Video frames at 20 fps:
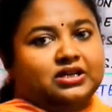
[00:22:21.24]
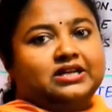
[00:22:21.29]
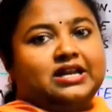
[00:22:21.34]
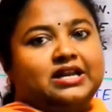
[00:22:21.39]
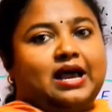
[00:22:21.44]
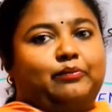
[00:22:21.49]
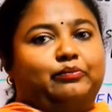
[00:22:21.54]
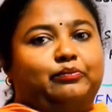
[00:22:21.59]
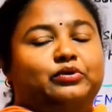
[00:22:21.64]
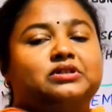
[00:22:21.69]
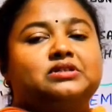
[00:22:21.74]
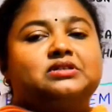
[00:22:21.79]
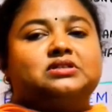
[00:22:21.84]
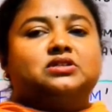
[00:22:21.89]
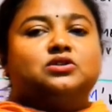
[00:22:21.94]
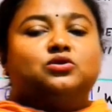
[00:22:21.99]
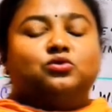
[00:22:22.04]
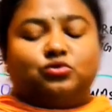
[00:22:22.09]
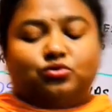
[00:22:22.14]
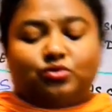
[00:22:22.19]
it happens
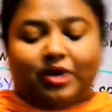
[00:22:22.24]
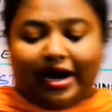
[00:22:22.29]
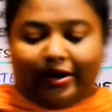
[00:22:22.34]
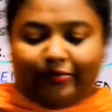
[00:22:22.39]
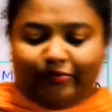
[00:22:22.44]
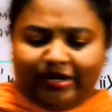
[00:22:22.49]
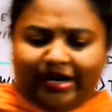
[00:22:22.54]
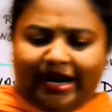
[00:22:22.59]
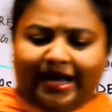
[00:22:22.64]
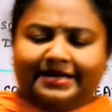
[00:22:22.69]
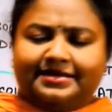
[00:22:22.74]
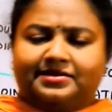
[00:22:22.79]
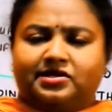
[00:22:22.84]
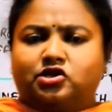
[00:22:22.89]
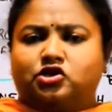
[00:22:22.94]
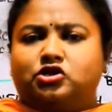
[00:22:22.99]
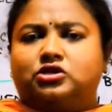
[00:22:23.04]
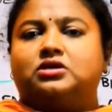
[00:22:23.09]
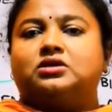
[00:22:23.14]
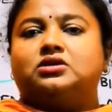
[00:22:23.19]
due to
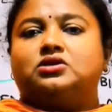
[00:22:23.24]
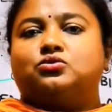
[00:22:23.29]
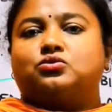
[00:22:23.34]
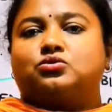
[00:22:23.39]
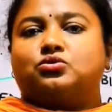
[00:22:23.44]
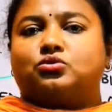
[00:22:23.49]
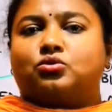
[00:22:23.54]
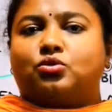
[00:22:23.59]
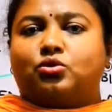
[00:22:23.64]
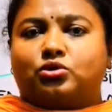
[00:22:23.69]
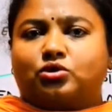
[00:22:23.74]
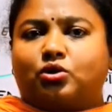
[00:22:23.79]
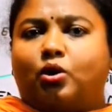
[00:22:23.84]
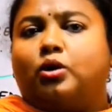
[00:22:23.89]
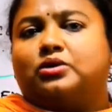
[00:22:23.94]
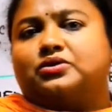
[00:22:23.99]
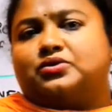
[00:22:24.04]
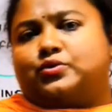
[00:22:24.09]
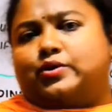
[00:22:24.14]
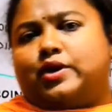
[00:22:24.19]
urbanization, due to road
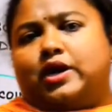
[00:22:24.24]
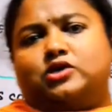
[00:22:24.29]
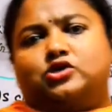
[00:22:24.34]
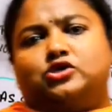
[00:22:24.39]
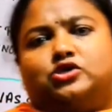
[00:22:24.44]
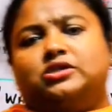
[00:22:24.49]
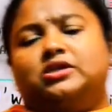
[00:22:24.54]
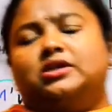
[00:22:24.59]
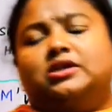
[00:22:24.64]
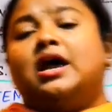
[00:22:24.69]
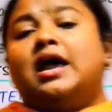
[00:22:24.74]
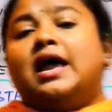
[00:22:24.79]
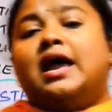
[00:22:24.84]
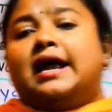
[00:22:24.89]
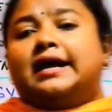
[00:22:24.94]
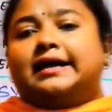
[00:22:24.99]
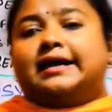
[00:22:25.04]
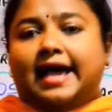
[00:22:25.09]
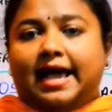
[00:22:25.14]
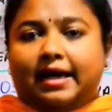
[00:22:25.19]
construction,
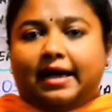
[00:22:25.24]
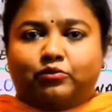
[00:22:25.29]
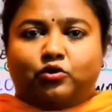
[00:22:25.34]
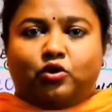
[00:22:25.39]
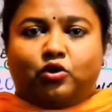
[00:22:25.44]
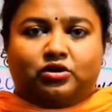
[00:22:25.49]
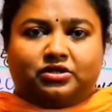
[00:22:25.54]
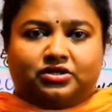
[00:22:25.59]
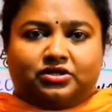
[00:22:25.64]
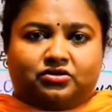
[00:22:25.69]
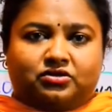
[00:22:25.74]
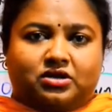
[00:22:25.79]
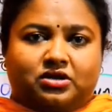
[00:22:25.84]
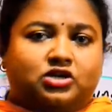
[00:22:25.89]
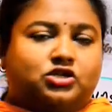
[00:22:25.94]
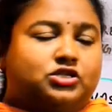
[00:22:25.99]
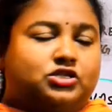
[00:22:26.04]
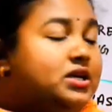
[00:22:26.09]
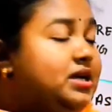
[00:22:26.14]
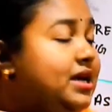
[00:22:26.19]
dam
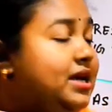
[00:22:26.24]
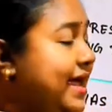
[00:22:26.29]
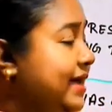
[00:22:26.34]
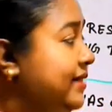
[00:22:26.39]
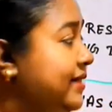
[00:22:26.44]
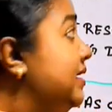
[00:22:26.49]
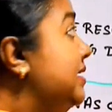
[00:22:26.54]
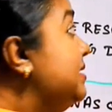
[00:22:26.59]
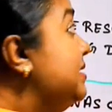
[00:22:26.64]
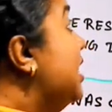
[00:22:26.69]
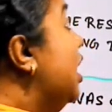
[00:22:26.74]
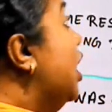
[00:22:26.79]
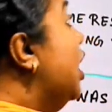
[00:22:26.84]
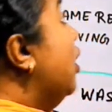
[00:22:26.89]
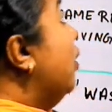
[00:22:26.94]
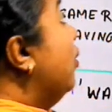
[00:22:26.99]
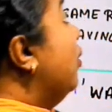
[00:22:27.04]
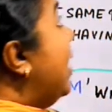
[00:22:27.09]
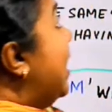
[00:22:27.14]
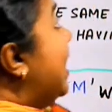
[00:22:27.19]
construction, like this,
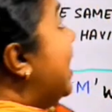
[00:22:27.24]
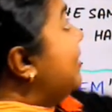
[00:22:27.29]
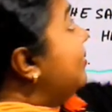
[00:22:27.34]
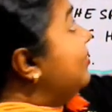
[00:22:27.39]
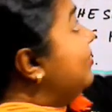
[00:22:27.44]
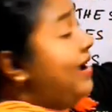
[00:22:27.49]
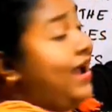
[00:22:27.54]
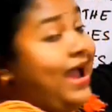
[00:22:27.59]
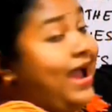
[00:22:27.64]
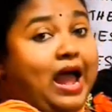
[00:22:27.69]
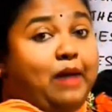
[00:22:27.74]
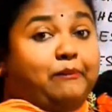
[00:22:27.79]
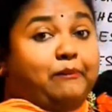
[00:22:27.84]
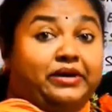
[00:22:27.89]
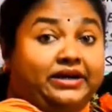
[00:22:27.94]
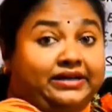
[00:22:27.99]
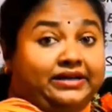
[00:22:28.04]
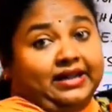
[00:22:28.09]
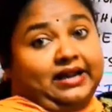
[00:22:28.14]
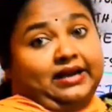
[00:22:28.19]
where the
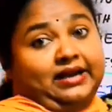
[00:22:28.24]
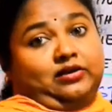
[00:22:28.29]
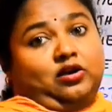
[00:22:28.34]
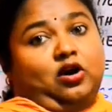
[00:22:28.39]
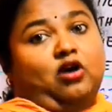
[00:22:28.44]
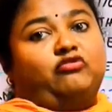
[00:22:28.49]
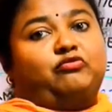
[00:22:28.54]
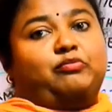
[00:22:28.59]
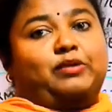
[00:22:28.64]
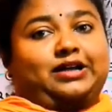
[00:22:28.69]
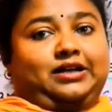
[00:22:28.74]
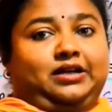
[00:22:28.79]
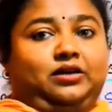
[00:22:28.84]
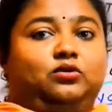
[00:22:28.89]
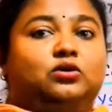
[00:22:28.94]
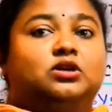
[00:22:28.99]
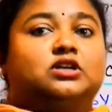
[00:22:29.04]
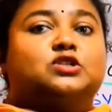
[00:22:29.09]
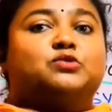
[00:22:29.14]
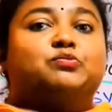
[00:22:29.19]
habitat of
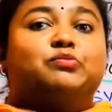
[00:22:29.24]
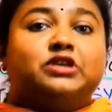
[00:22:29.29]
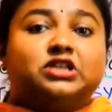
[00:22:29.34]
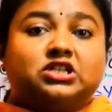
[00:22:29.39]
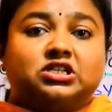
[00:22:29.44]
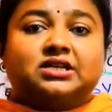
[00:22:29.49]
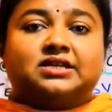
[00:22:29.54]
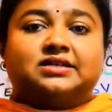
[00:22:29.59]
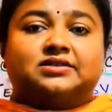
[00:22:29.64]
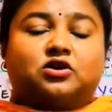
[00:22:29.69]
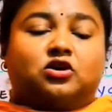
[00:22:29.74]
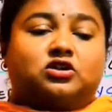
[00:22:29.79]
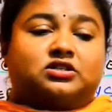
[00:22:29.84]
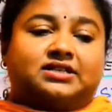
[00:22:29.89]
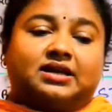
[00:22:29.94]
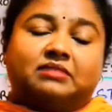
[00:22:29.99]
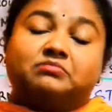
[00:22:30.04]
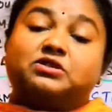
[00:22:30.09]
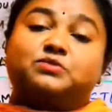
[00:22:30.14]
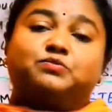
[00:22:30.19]
particular species or
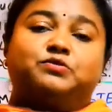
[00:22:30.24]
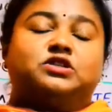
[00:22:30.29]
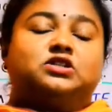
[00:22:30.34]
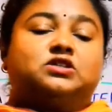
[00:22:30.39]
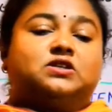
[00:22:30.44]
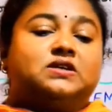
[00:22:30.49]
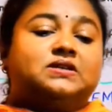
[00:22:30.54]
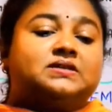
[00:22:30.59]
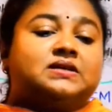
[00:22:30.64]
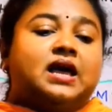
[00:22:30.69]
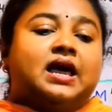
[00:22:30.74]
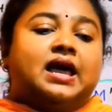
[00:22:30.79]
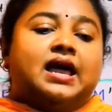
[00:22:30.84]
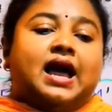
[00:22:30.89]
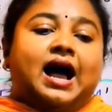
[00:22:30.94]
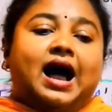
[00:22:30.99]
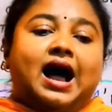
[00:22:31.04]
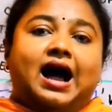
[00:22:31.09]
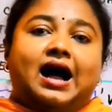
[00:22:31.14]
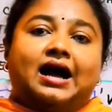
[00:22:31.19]
some species
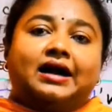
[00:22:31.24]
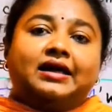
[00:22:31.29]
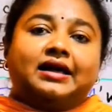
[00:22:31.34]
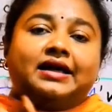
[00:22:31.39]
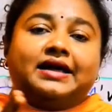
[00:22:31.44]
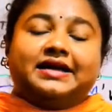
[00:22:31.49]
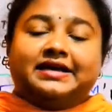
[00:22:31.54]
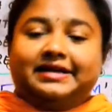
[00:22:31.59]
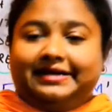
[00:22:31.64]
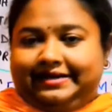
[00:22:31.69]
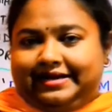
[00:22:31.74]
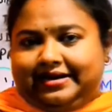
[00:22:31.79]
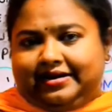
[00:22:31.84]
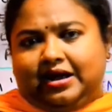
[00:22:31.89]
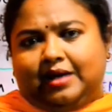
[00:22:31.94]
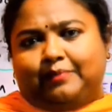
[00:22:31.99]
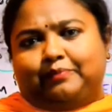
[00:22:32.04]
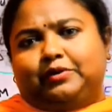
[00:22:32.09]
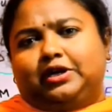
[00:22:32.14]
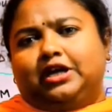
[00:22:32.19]
are
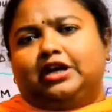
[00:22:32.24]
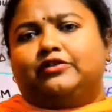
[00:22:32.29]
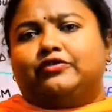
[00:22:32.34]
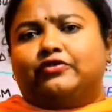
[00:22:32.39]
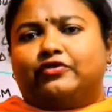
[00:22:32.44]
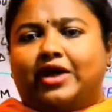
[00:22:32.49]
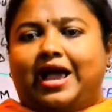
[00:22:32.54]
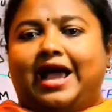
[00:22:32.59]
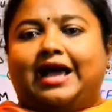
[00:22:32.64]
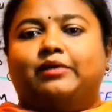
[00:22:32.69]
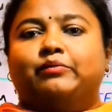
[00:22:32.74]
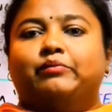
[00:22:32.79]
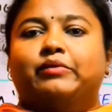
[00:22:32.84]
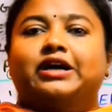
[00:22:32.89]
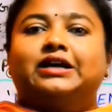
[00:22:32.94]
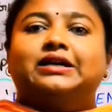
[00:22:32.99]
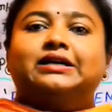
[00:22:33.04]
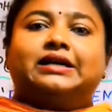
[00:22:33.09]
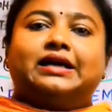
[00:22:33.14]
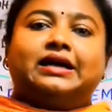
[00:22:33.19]
interrupted,
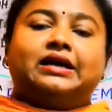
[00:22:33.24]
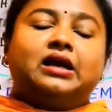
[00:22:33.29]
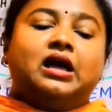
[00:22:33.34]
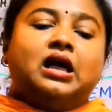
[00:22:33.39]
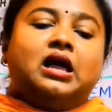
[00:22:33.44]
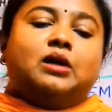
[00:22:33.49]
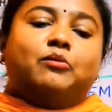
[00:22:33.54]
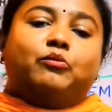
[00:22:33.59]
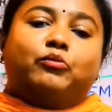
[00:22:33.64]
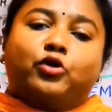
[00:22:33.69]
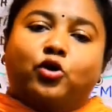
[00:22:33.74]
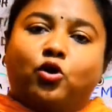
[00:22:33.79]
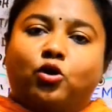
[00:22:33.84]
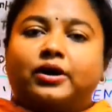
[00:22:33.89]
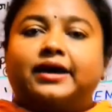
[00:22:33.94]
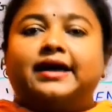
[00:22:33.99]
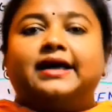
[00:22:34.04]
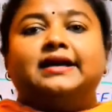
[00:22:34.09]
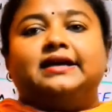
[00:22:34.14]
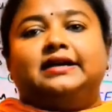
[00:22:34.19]
fragmented,
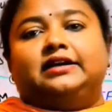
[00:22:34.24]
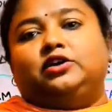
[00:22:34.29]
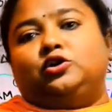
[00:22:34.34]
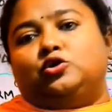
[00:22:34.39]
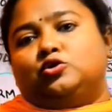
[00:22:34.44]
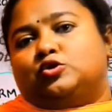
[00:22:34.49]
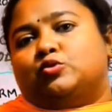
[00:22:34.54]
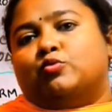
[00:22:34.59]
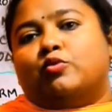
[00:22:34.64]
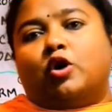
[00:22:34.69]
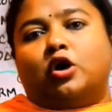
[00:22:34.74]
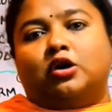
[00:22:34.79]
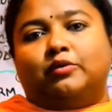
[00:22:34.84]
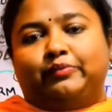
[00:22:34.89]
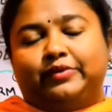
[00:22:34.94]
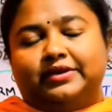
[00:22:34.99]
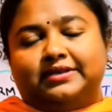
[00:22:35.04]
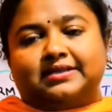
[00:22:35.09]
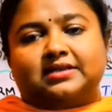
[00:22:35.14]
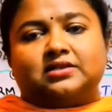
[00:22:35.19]
broken into small
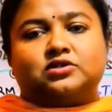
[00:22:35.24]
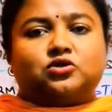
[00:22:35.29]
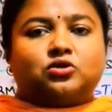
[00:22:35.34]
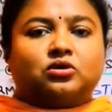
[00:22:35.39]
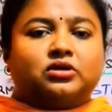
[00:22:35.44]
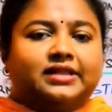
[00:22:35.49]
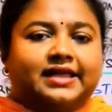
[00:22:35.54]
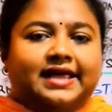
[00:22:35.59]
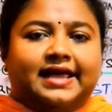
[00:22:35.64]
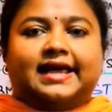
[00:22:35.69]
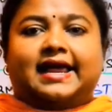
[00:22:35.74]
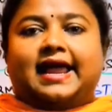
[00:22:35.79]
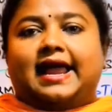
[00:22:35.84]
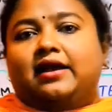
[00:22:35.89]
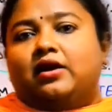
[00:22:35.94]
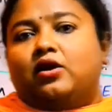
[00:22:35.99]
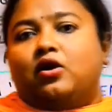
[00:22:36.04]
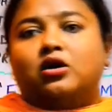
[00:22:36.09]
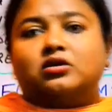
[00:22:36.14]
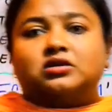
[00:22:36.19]
pieces, so they
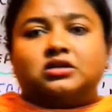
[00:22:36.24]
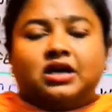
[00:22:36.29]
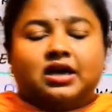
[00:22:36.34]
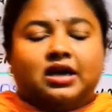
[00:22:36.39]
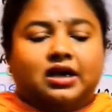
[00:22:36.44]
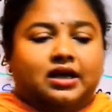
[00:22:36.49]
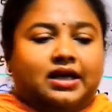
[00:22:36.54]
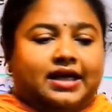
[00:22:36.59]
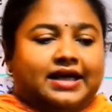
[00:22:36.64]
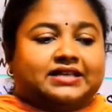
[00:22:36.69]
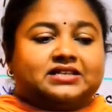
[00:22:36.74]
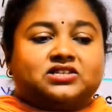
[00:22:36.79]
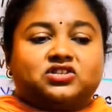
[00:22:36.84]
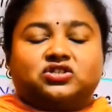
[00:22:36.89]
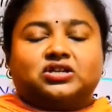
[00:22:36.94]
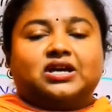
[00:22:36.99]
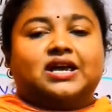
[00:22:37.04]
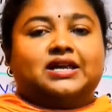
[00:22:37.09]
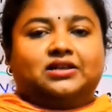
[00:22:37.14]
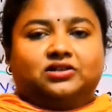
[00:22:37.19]
cannot
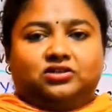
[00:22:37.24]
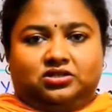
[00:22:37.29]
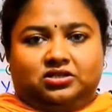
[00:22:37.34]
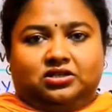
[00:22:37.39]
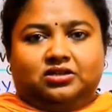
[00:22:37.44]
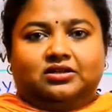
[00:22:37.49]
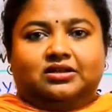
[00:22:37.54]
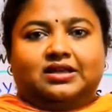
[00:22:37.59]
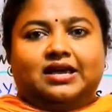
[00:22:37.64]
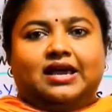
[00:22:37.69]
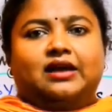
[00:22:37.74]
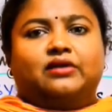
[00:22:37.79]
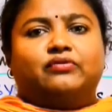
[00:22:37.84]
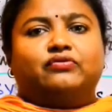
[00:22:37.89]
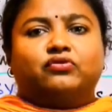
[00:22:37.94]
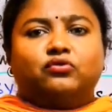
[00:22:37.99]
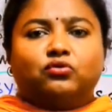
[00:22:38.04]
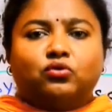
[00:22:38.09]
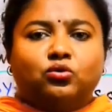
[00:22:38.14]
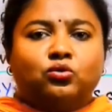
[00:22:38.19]
exchange their
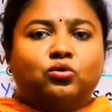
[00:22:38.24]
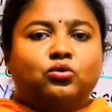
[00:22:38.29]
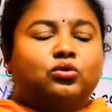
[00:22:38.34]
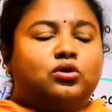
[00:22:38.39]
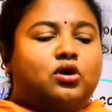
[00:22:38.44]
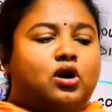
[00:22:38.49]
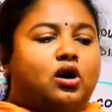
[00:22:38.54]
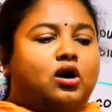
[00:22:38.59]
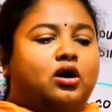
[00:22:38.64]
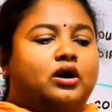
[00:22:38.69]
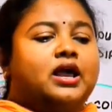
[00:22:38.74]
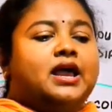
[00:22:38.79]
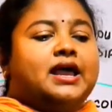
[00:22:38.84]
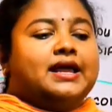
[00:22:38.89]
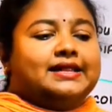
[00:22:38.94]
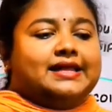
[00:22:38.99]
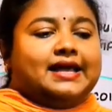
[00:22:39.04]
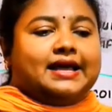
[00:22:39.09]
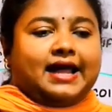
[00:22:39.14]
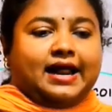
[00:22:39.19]
food or
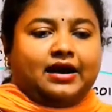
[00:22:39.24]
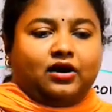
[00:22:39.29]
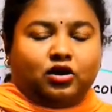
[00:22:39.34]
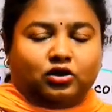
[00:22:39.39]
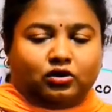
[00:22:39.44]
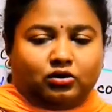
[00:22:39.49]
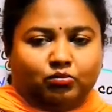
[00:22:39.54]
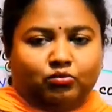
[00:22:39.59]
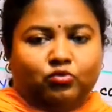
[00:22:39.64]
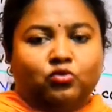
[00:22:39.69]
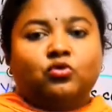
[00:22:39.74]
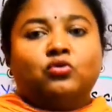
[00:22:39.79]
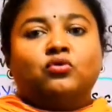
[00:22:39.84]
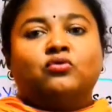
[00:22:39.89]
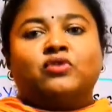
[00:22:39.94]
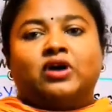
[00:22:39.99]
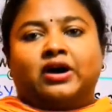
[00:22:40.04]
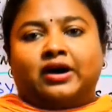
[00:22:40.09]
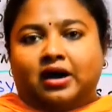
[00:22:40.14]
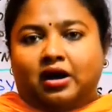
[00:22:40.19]
they cannot
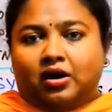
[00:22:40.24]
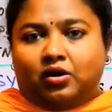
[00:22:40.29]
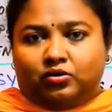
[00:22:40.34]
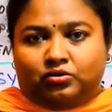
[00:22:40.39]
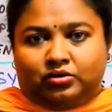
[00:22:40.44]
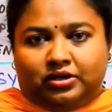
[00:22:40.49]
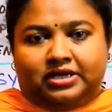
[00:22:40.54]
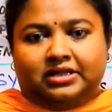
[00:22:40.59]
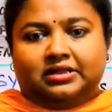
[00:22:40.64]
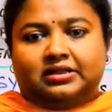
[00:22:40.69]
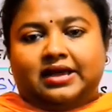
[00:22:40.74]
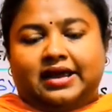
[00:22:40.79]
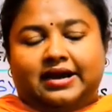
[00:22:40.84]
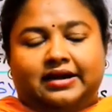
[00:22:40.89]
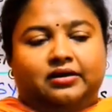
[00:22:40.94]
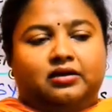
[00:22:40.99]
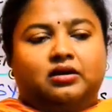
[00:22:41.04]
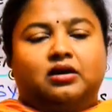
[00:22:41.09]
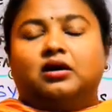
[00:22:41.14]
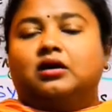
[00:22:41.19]
move around in
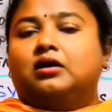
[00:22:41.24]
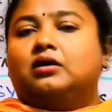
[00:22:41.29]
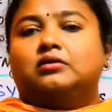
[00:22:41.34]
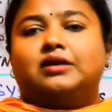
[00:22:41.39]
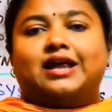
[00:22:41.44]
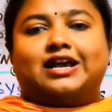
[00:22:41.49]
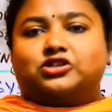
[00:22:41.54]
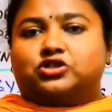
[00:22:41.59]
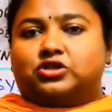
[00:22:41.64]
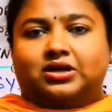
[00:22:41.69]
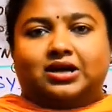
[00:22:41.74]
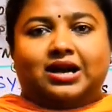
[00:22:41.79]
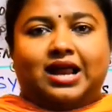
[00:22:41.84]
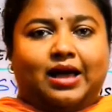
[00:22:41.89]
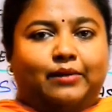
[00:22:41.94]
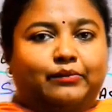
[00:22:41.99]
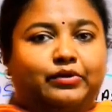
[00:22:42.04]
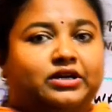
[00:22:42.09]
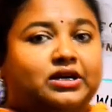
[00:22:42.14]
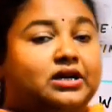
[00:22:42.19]
their natural
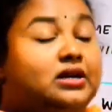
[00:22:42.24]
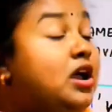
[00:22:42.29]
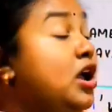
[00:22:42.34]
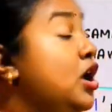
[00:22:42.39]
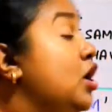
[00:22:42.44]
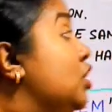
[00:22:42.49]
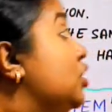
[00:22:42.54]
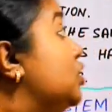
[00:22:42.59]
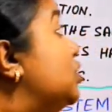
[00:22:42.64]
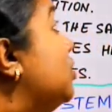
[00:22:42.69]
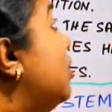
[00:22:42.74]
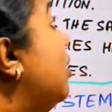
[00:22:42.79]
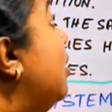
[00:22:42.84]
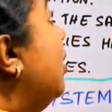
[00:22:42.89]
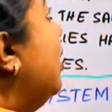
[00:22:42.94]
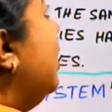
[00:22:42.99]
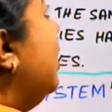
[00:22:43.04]
habitat. So